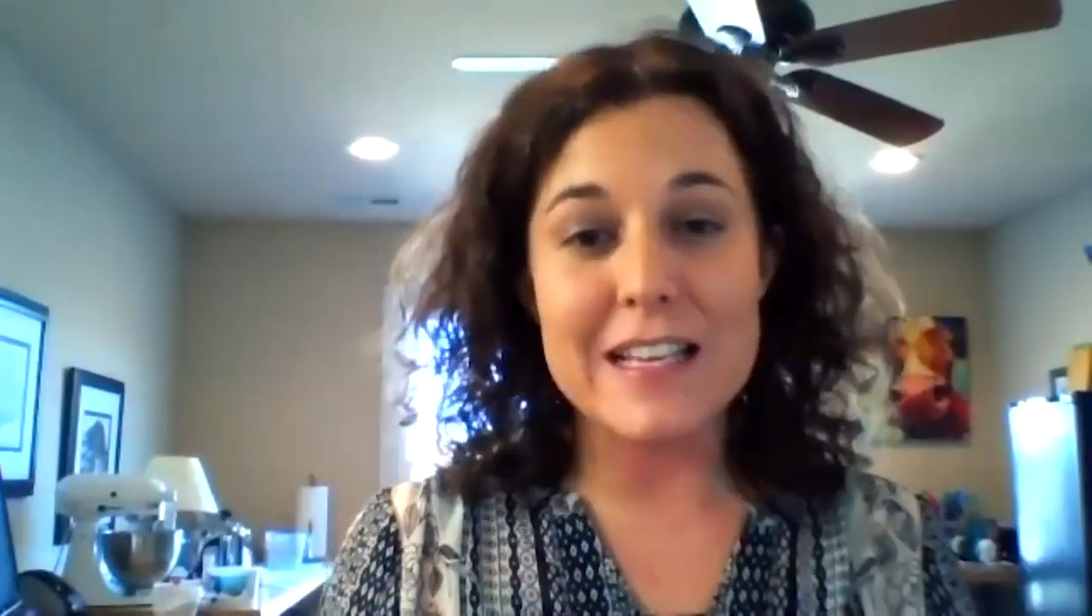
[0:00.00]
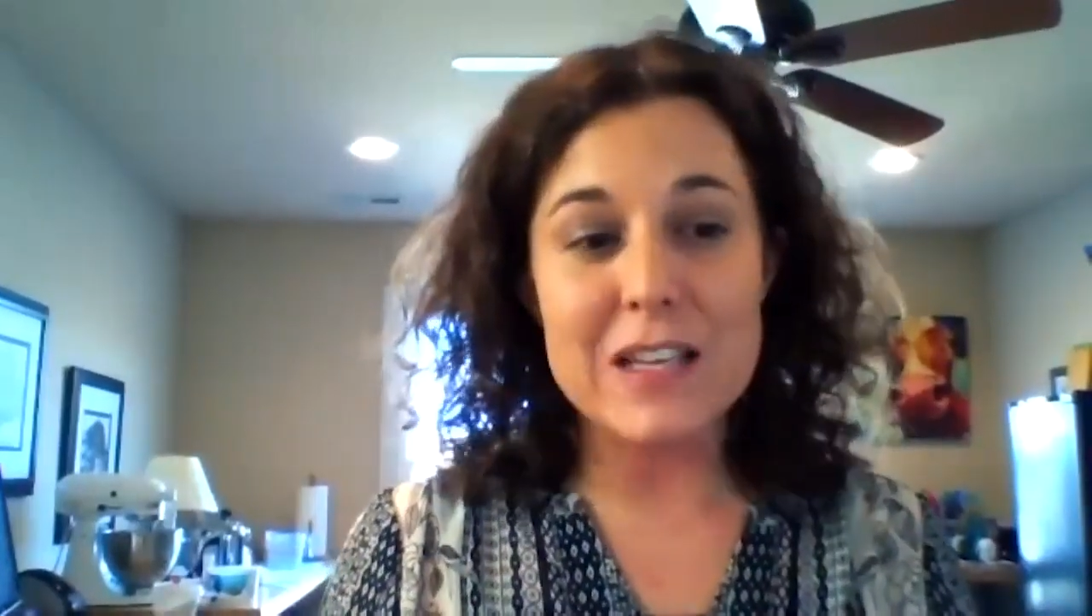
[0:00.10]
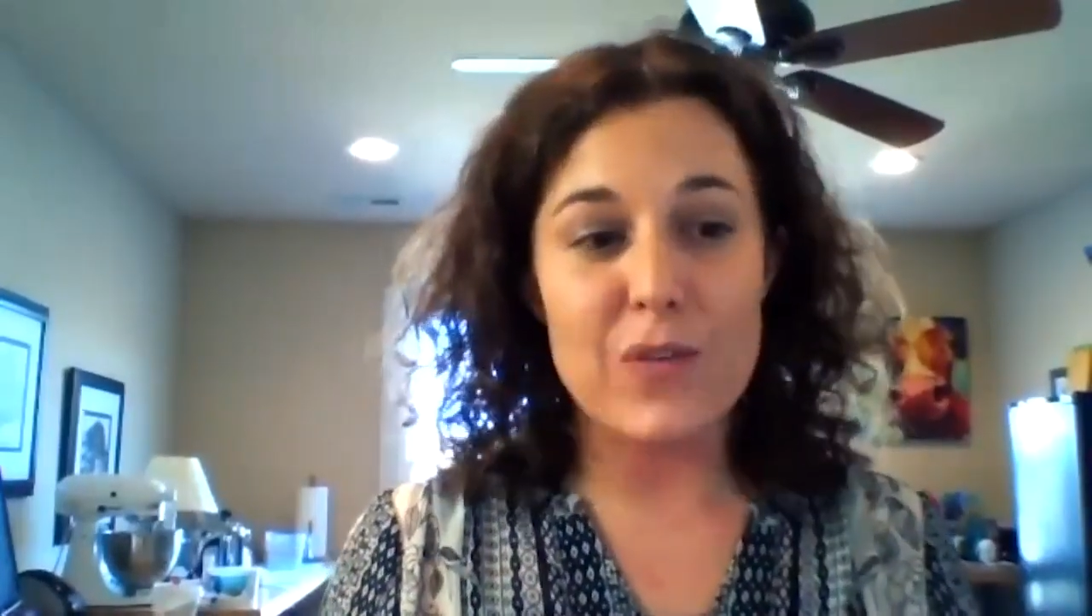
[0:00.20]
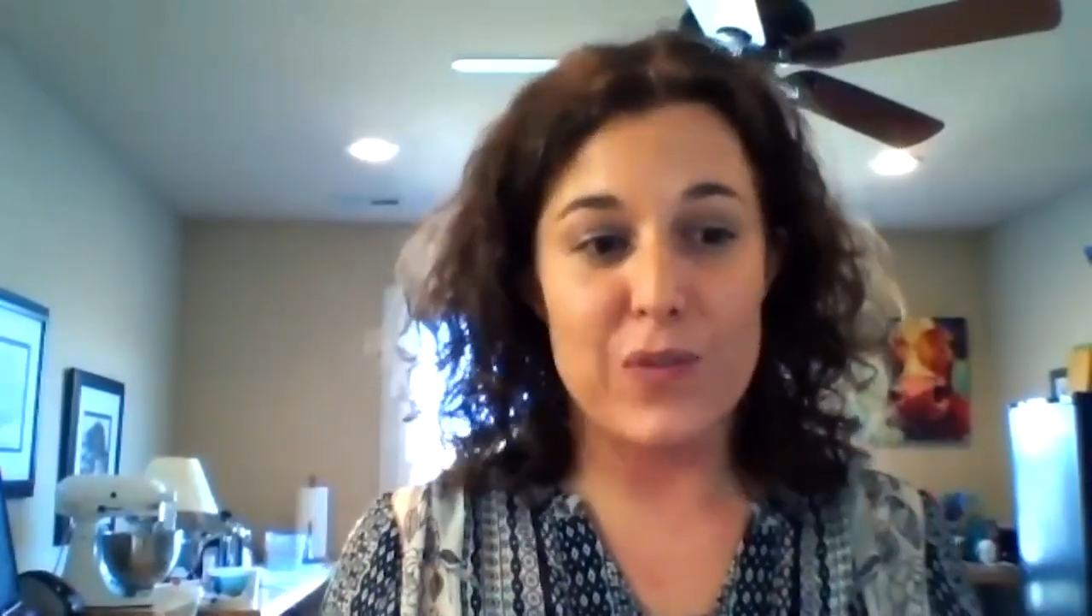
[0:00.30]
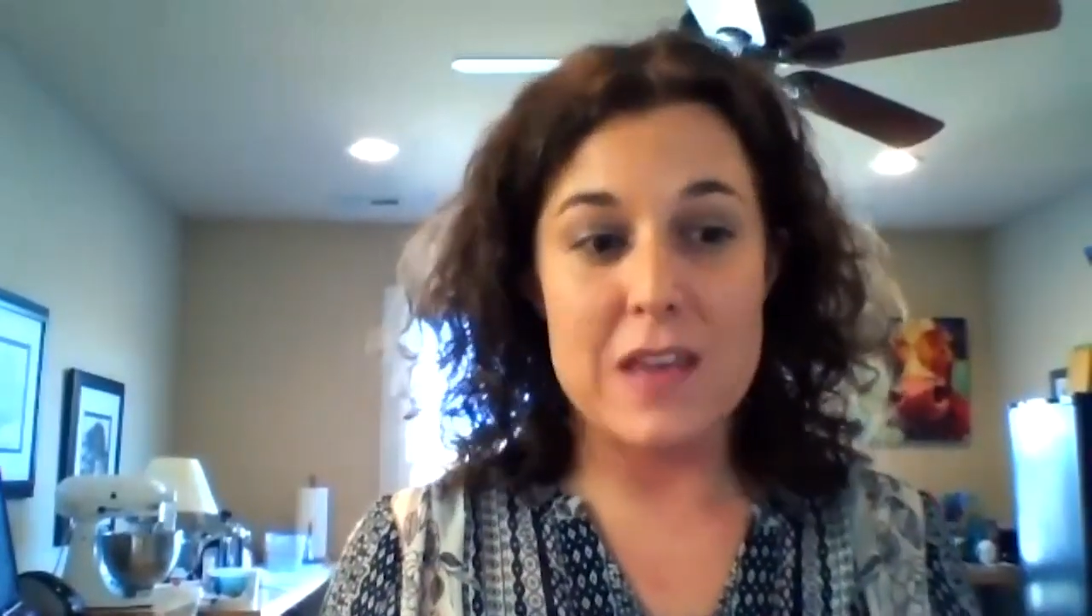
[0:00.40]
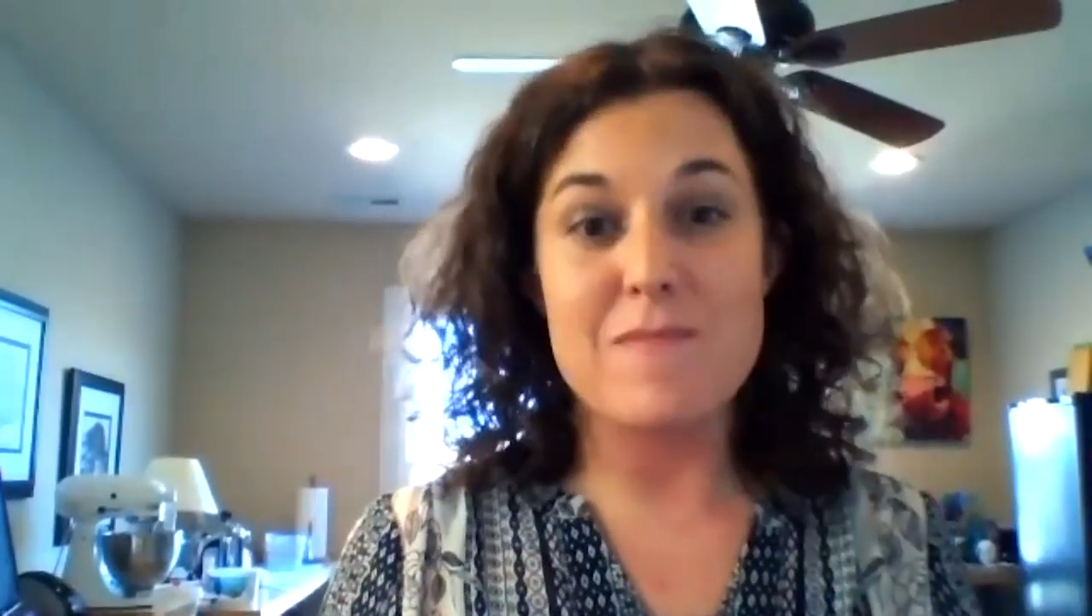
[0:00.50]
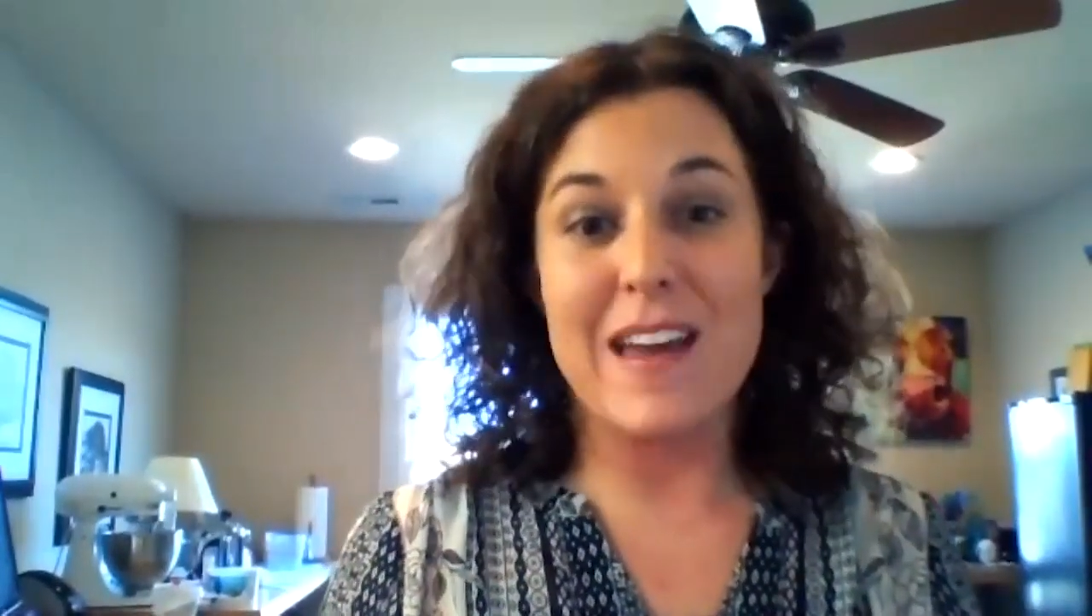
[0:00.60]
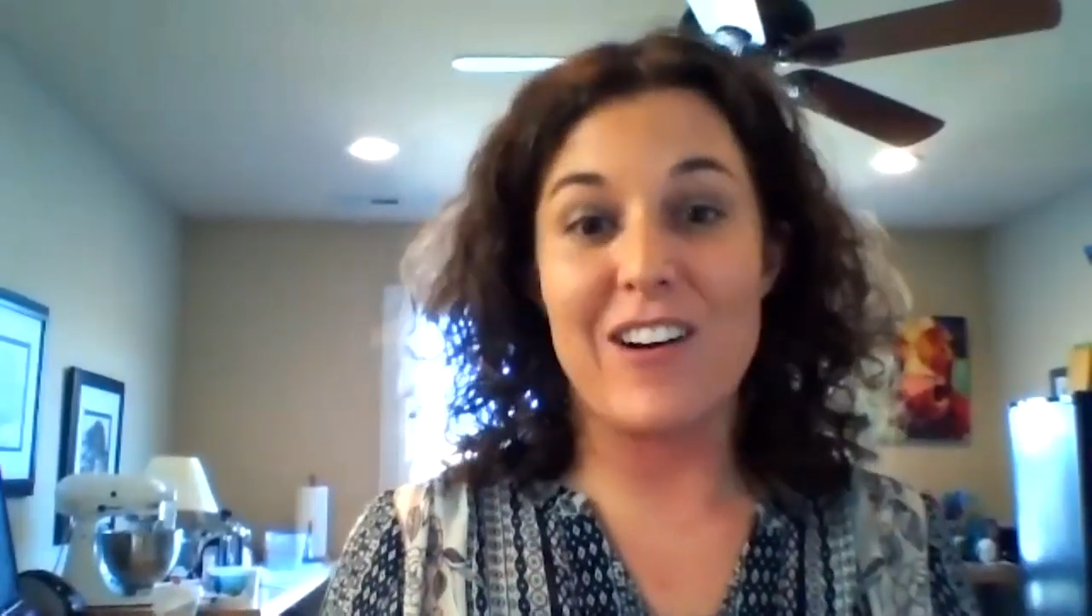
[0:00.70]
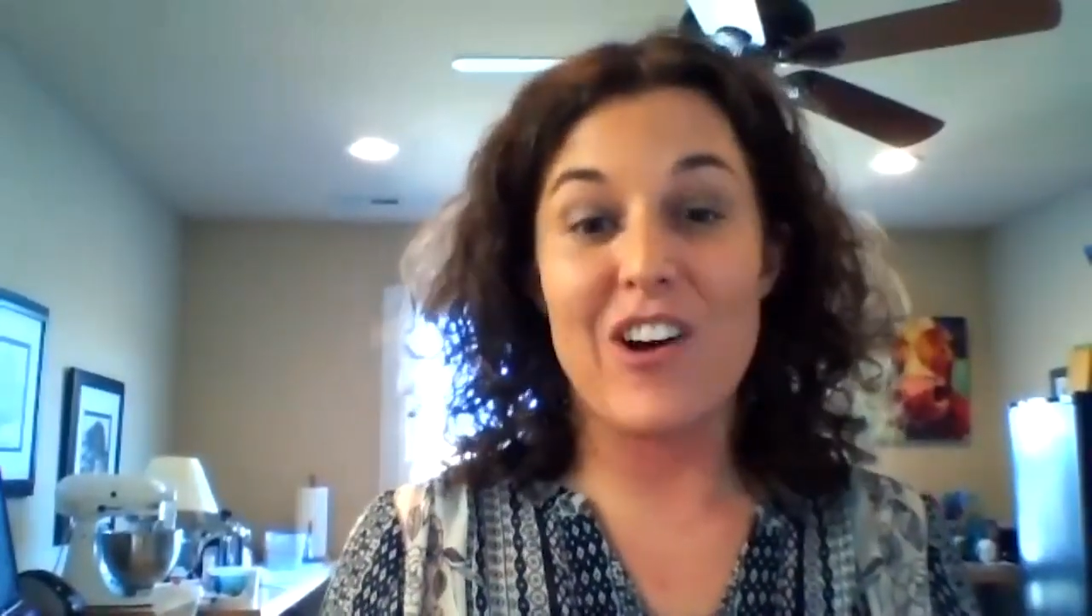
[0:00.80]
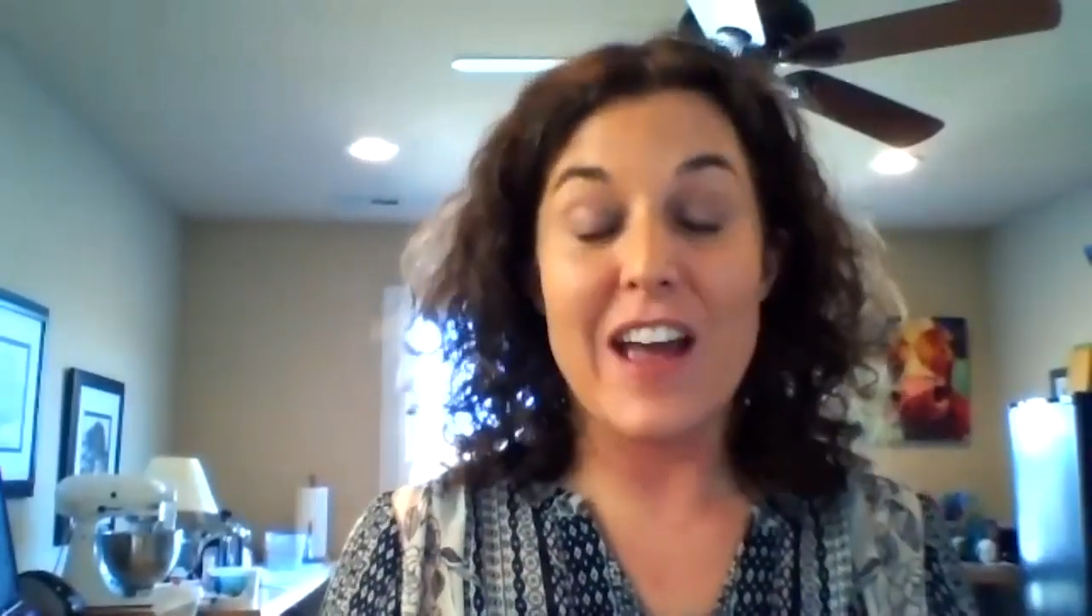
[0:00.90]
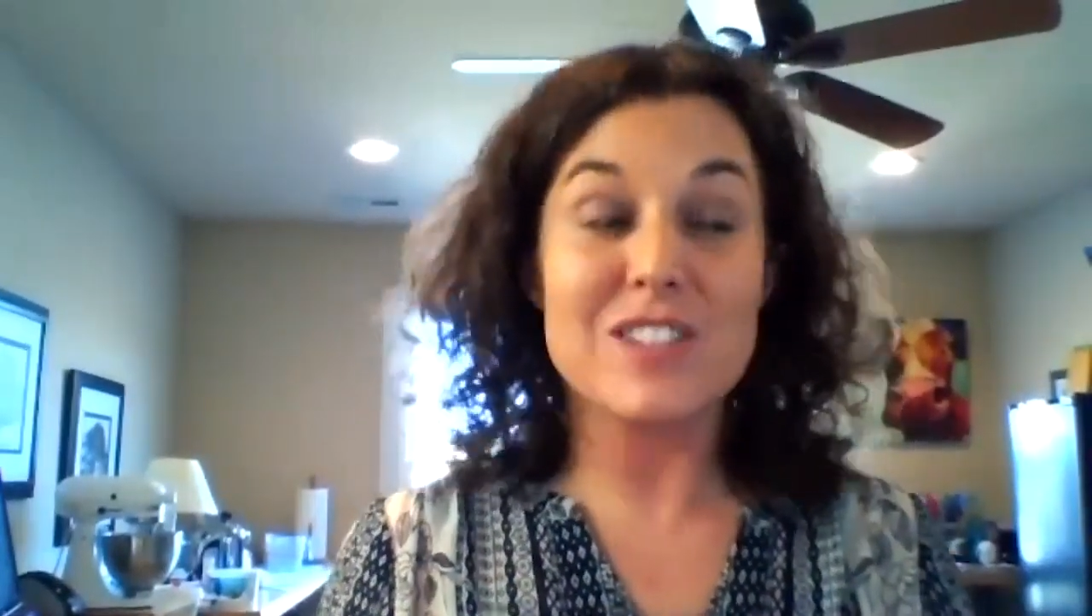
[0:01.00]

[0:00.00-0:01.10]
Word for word: as a female